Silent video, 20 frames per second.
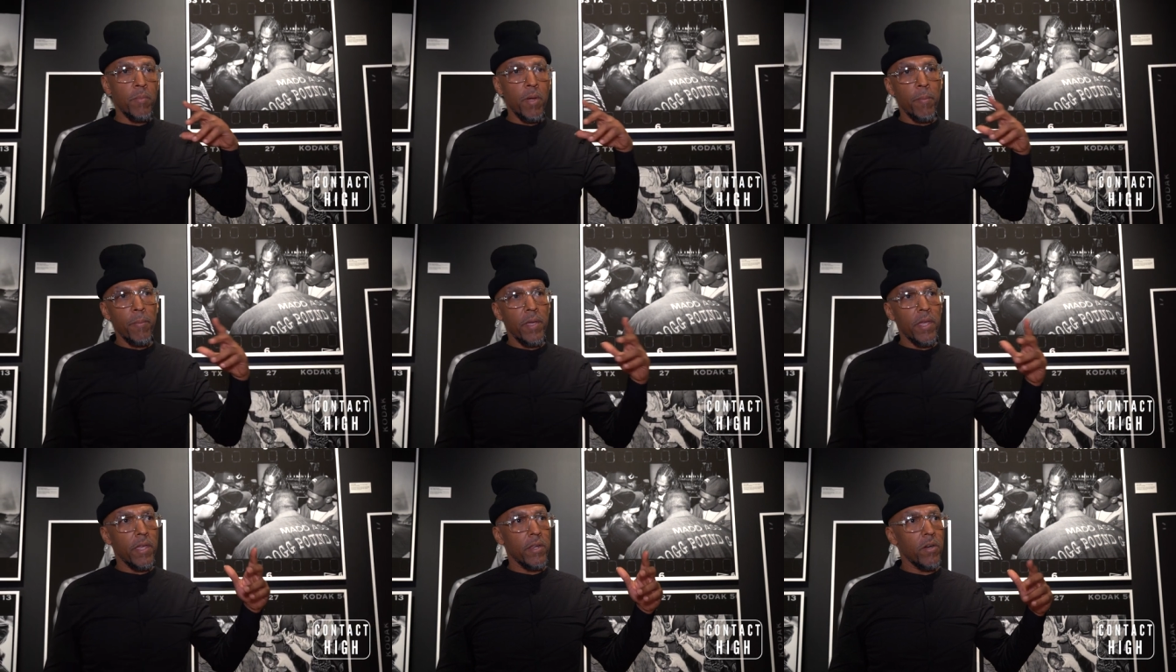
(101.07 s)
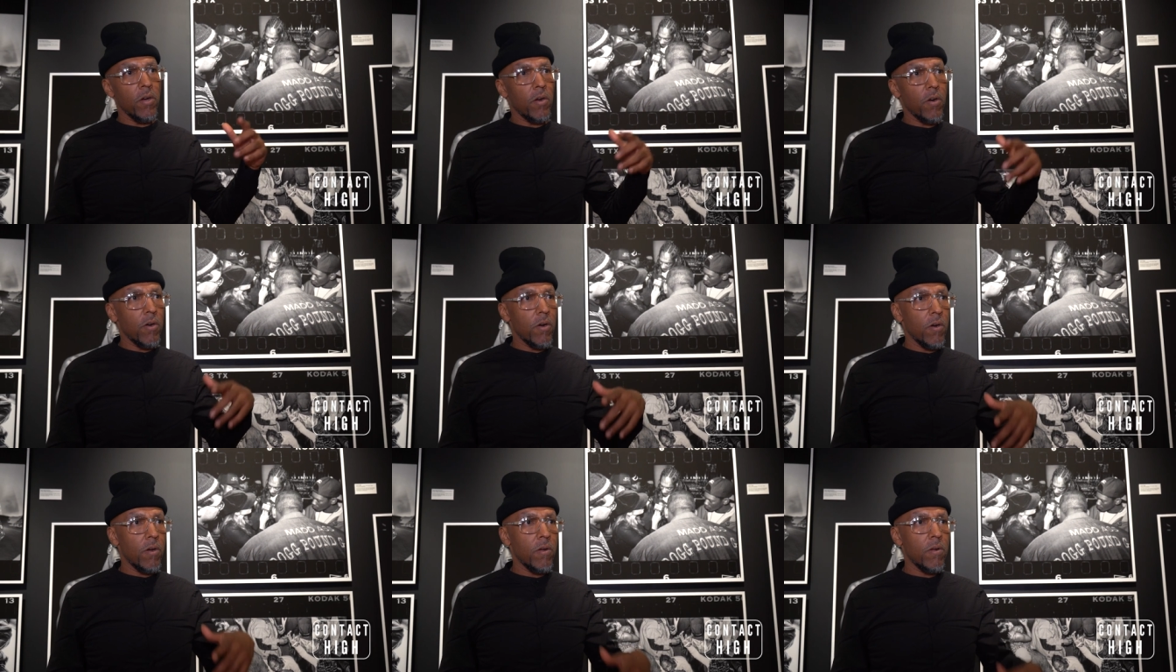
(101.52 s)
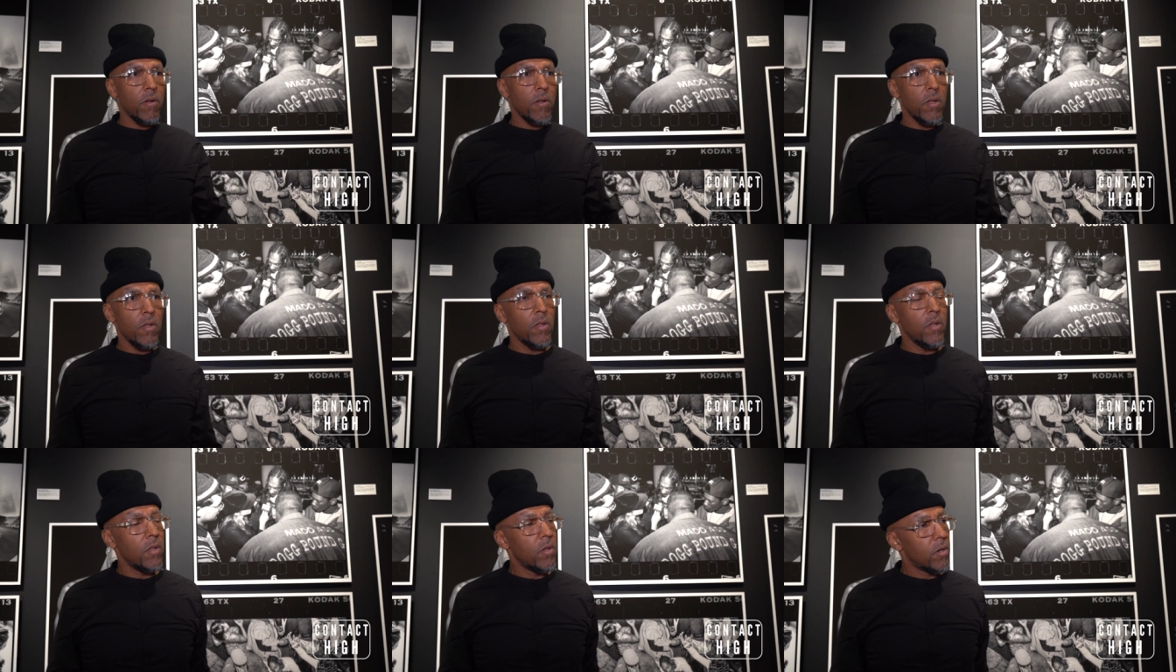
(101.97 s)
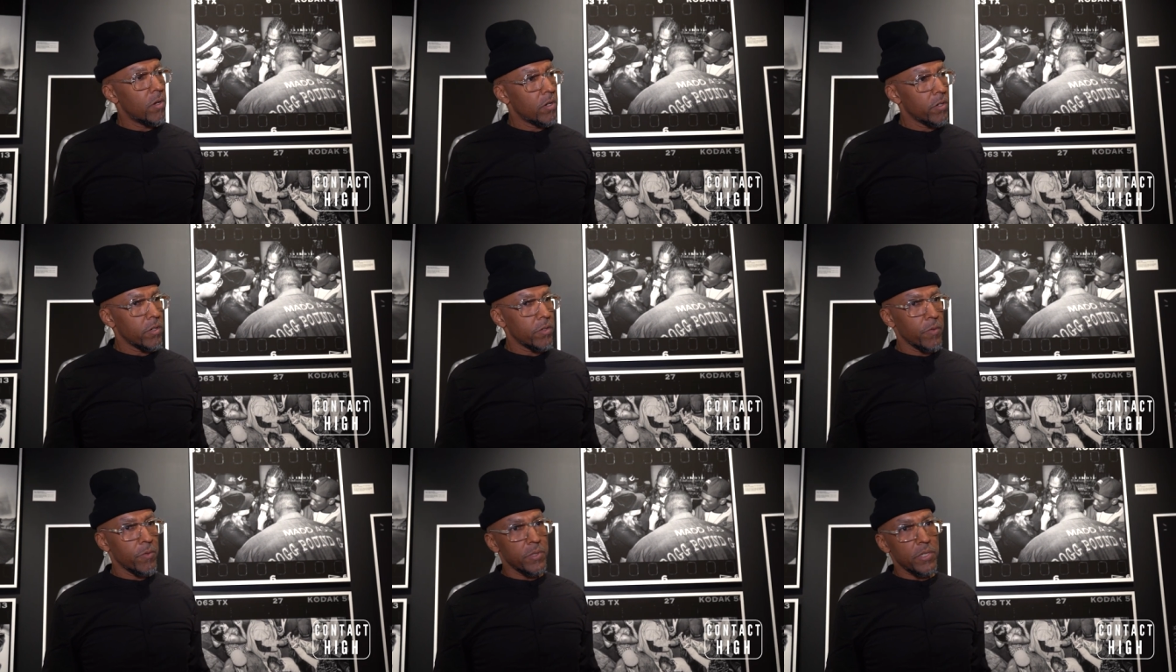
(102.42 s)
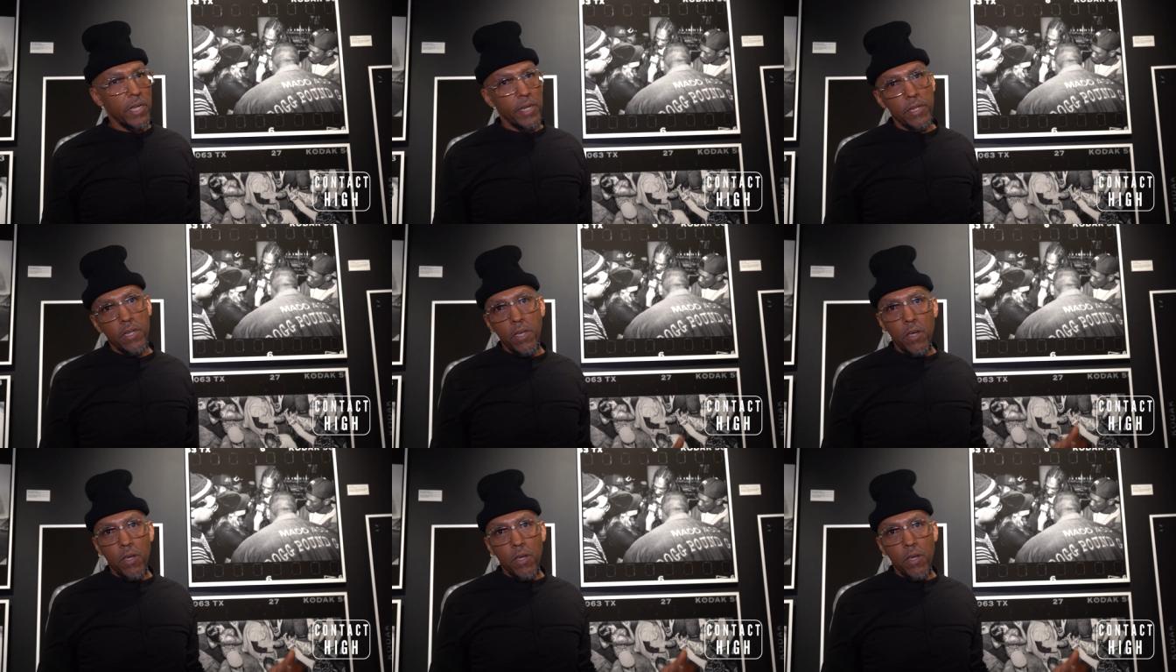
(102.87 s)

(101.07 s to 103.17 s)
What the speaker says: My man Earl, he was like,